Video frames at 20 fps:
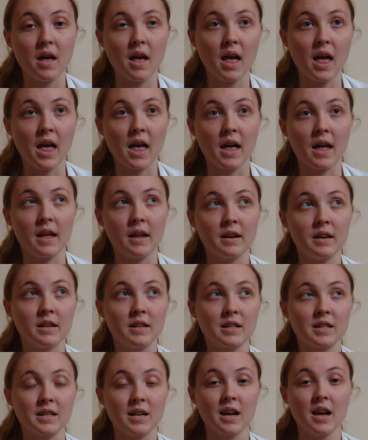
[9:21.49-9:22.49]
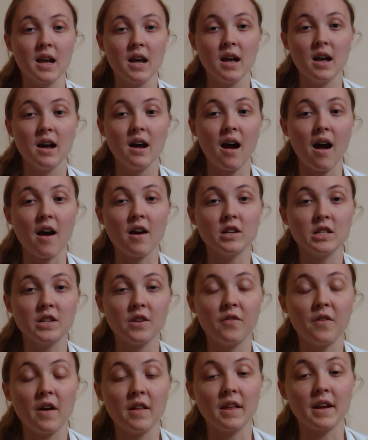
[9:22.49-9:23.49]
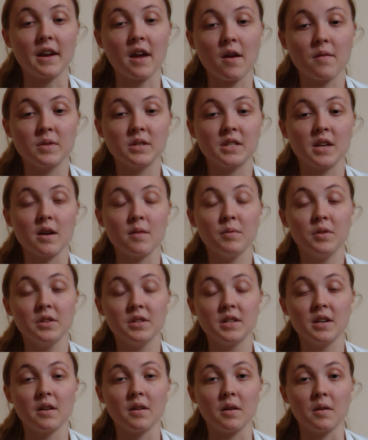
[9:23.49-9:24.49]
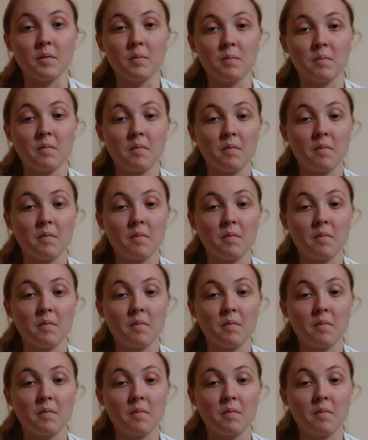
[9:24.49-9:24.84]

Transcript: and I also felt like I was able to